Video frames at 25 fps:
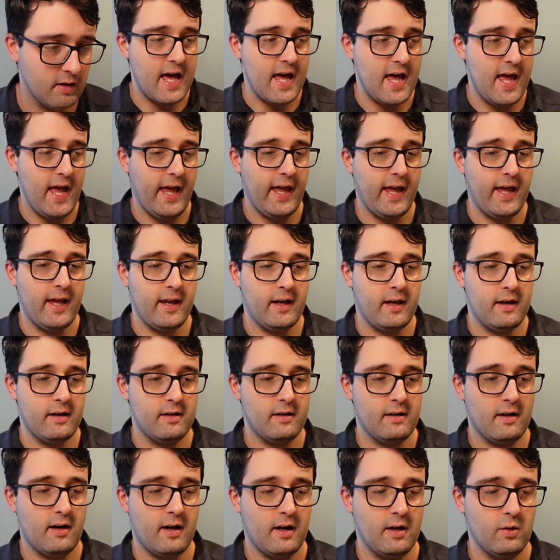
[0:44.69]

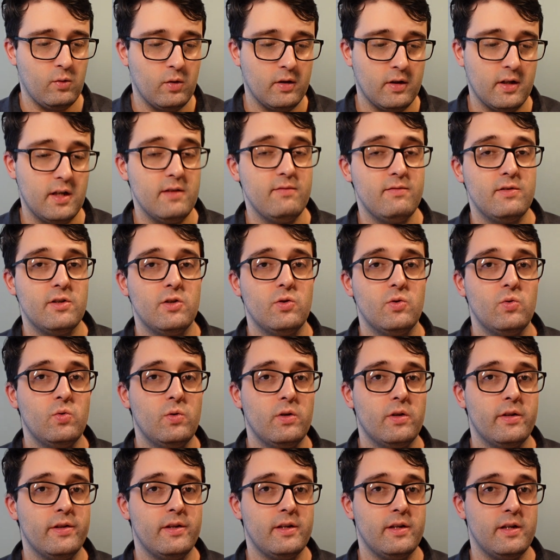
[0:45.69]
and I will give you
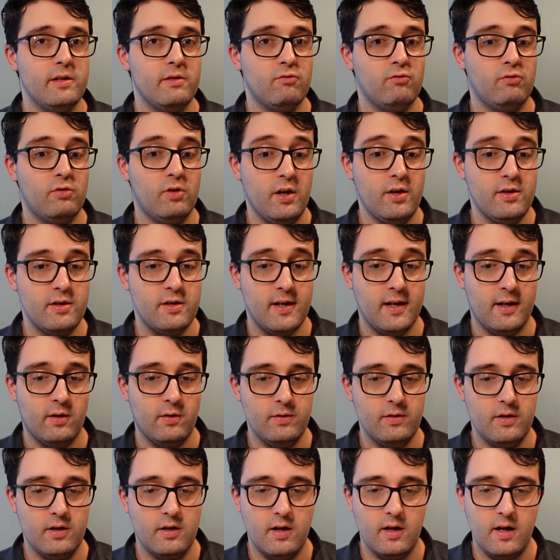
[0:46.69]
the
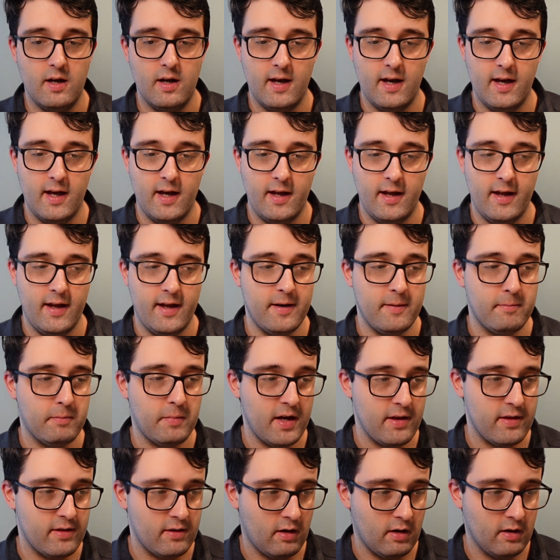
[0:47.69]
rundown and
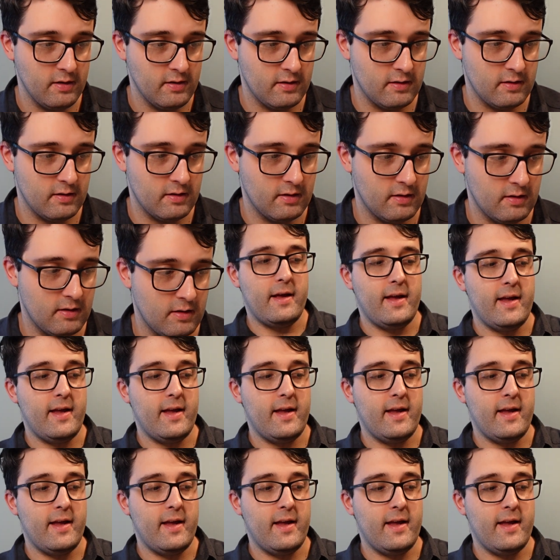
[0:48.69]
my thoughts.